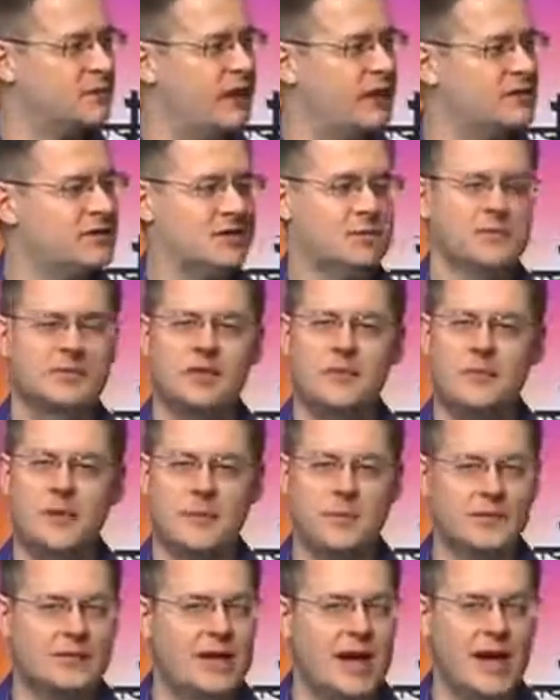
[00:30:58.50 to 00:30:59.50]
right. a spectrum. Some
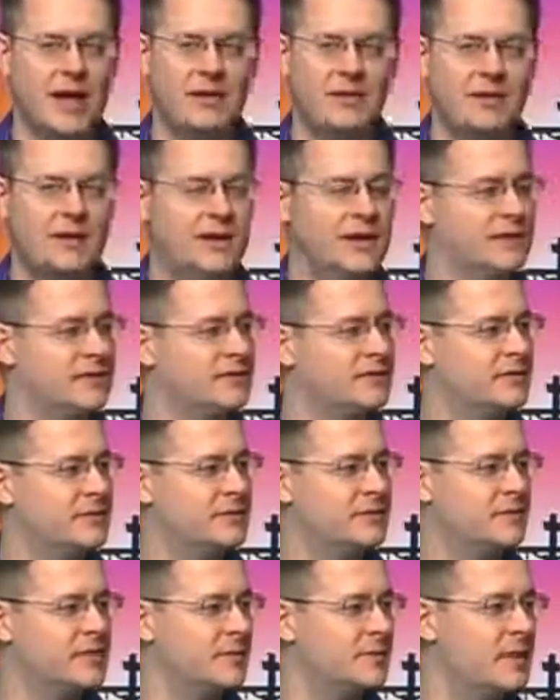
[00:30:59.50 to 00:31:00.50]
people right. died during.
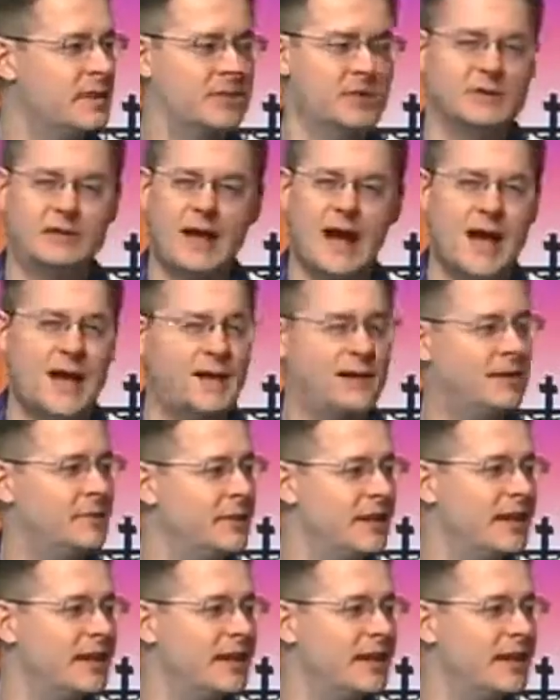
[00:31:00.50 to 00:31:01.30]
Some people died